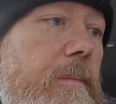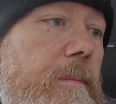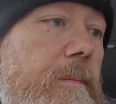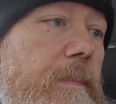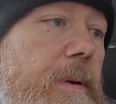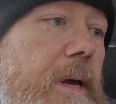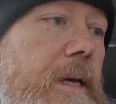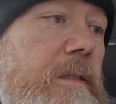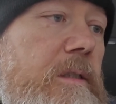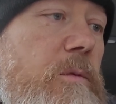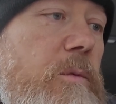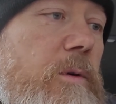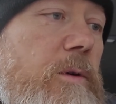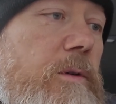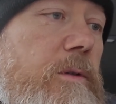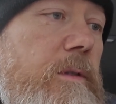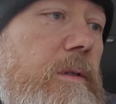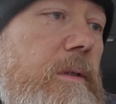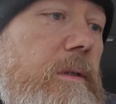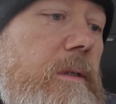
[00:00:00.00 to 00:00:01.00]

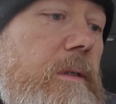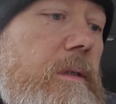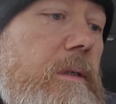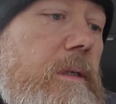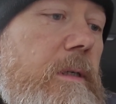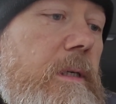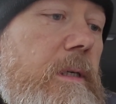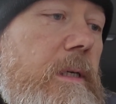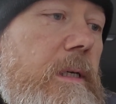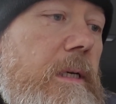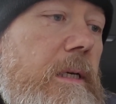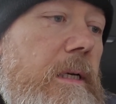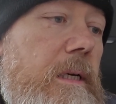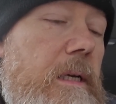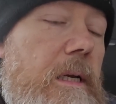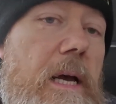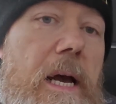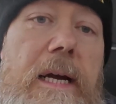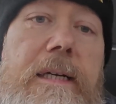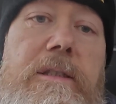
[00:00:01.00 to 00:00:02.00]
Password.
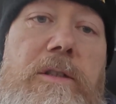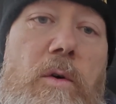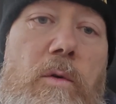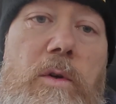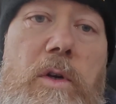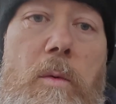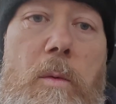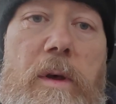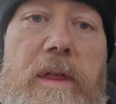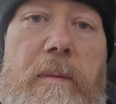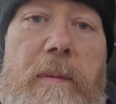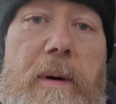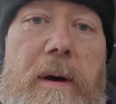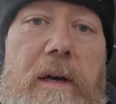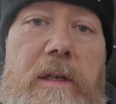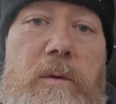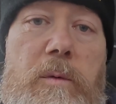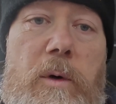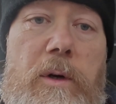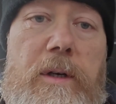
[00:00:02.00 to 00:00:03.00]
I don't know what the
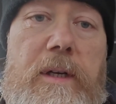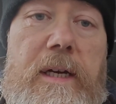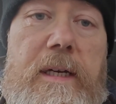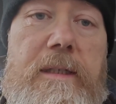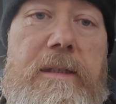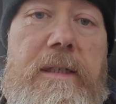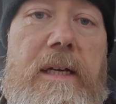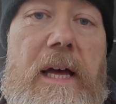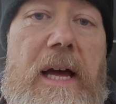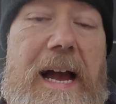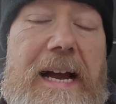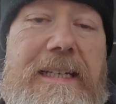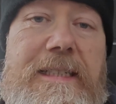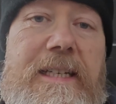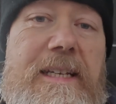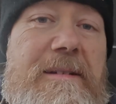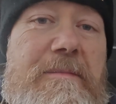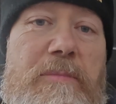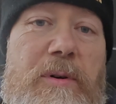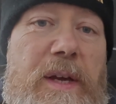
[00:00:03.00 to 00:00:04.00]
password is. I
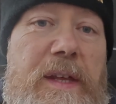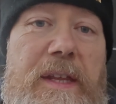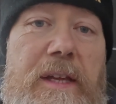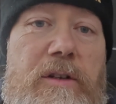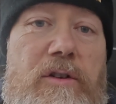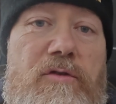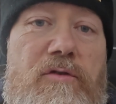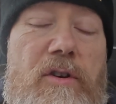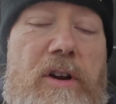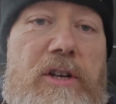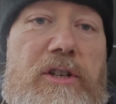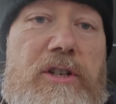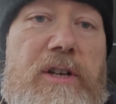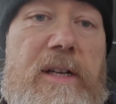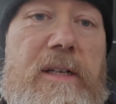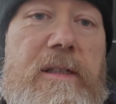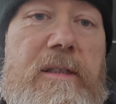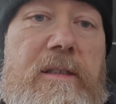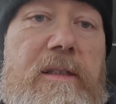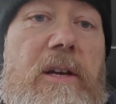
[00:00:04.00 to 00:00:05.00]
didn't bring the
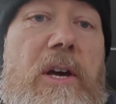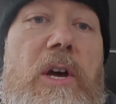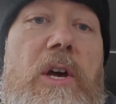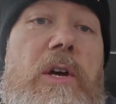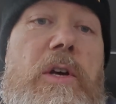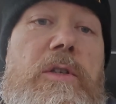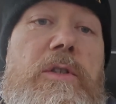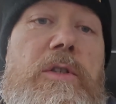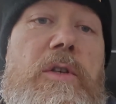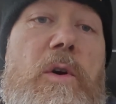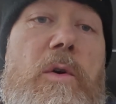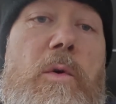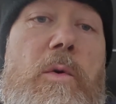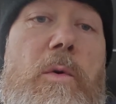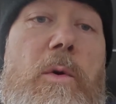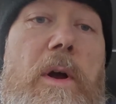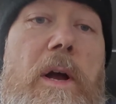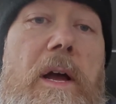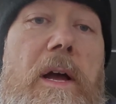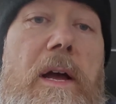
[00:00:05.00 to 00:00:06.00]
instructions,
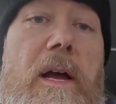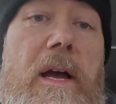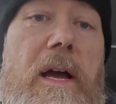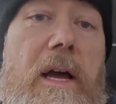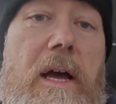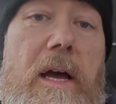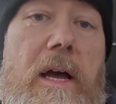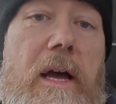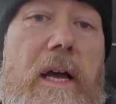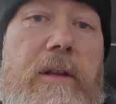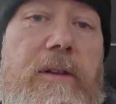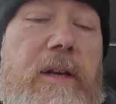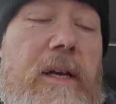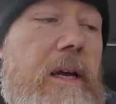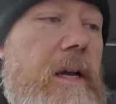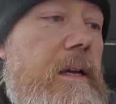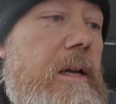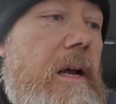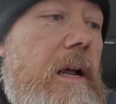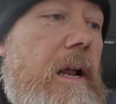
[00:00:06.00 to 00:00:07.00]
so I think
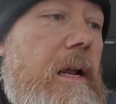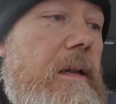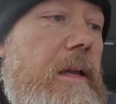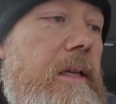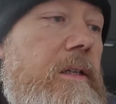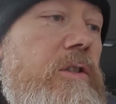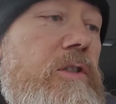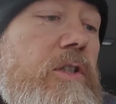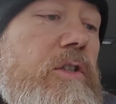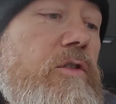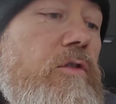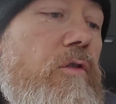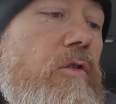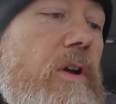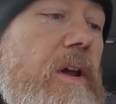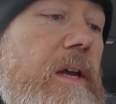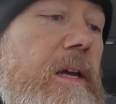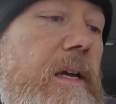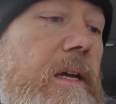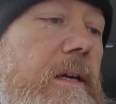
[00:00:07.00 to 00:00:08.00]
let's just
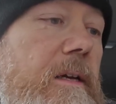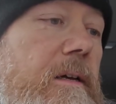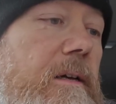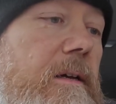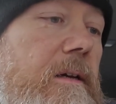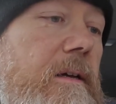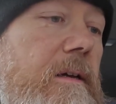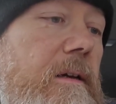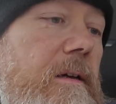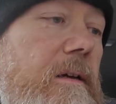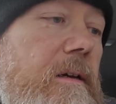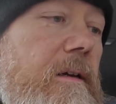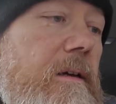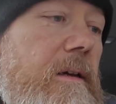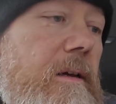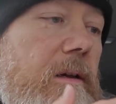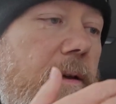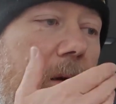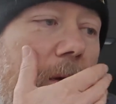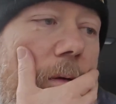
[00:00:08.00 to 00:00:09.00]
try.
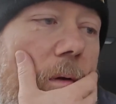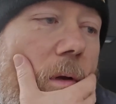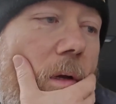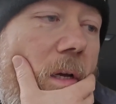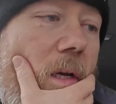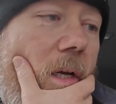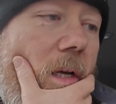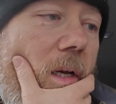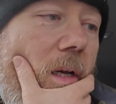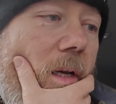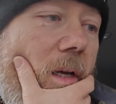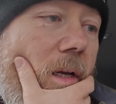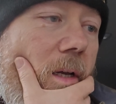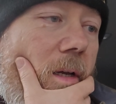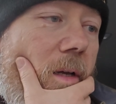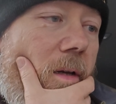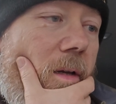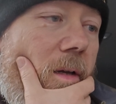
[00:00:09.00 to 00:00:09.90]
I